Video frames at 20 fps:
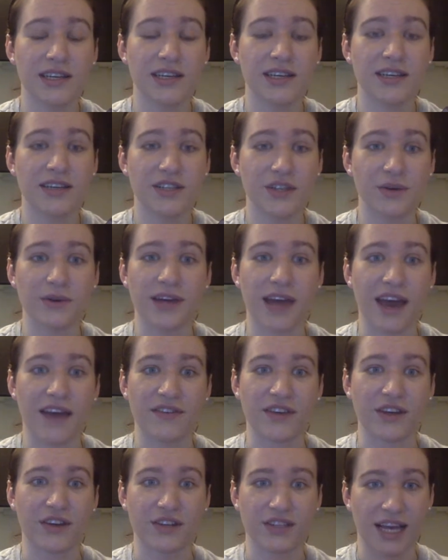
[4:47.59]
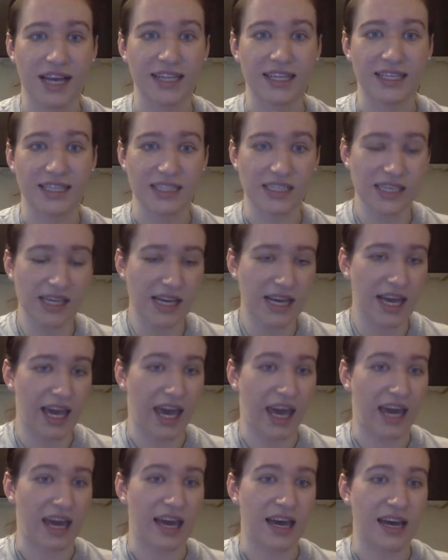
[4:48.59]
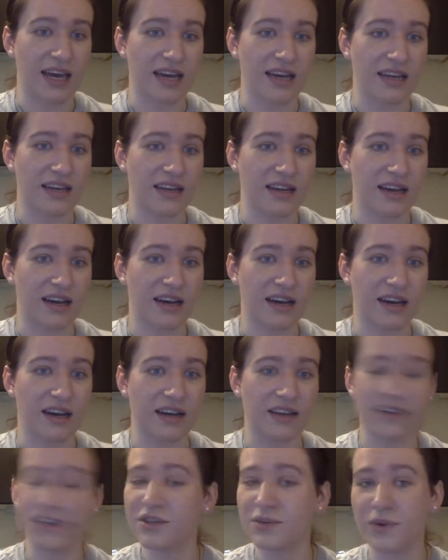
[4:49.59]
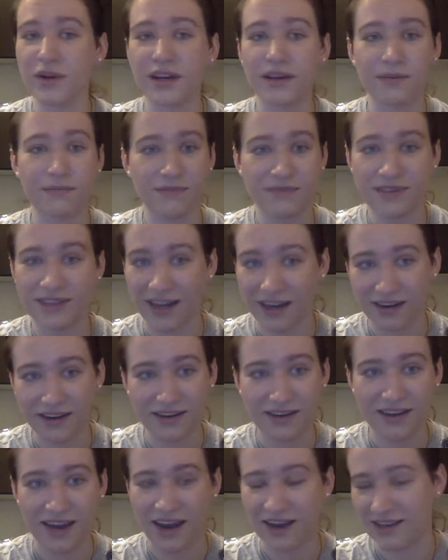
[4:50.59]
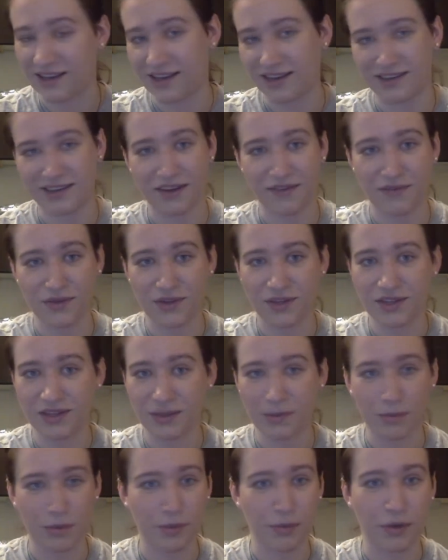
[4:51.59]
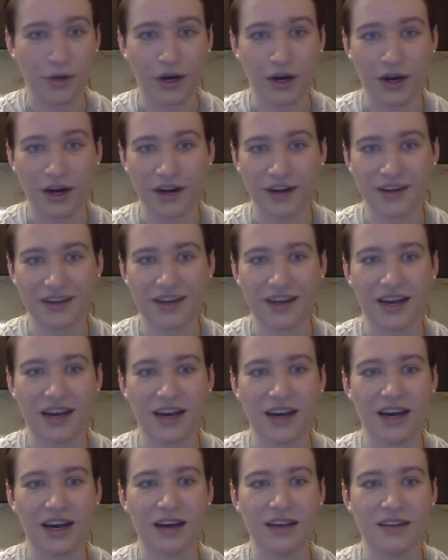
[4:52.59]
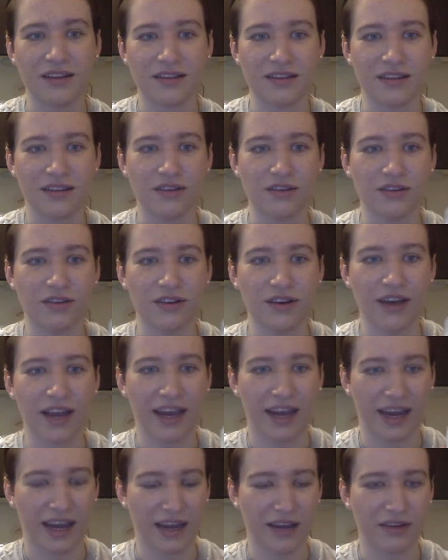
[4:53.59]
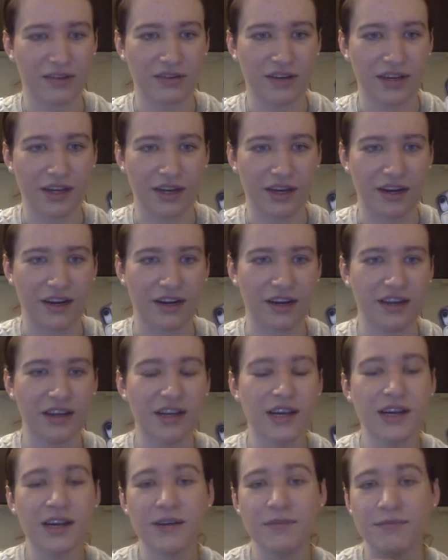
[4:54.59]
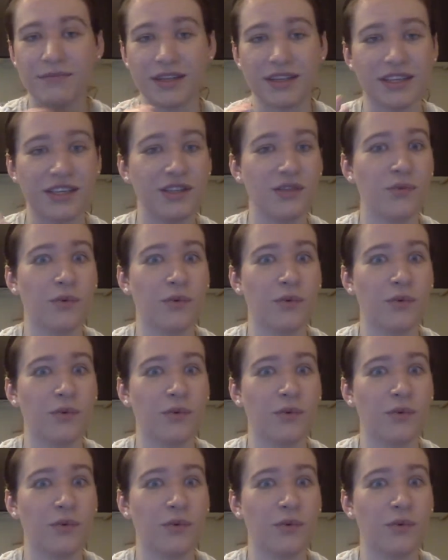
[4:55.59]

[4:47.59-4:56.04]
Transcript: 2.5 years at least. And this one stayed intact except for the zipper part, the little handle here. But this